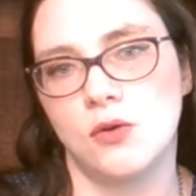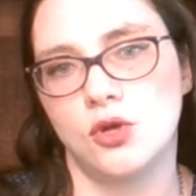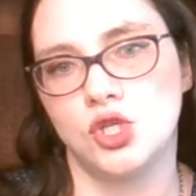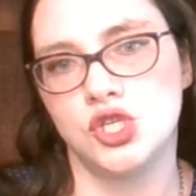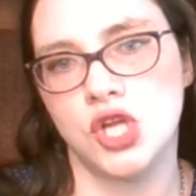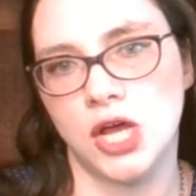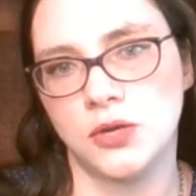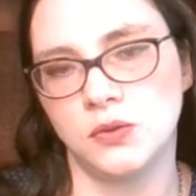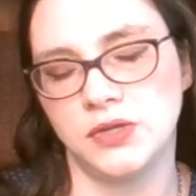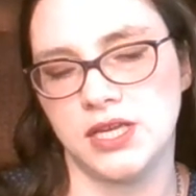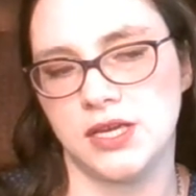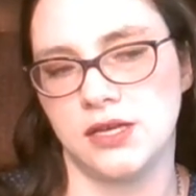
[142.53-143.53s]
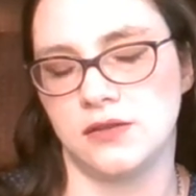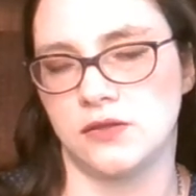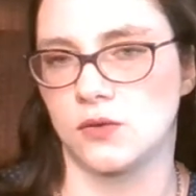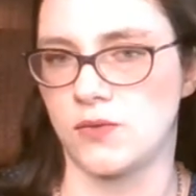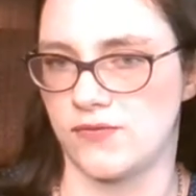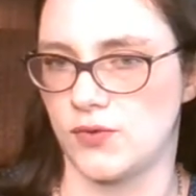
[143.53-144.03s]
not only the
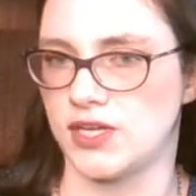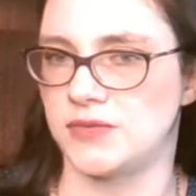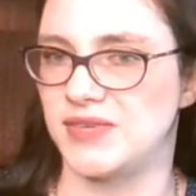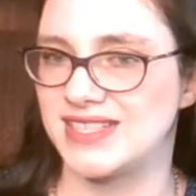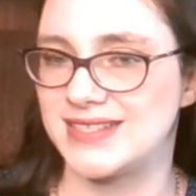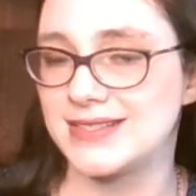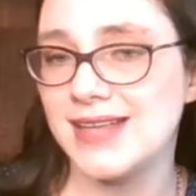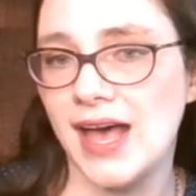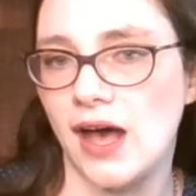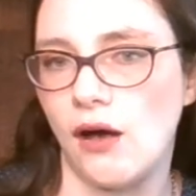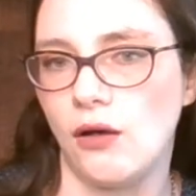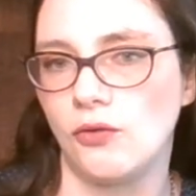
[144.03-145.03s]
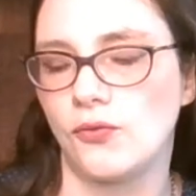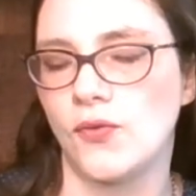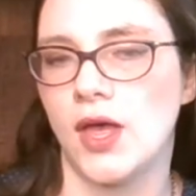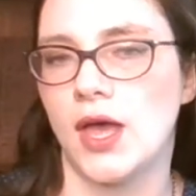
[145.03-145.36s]
referendum itself,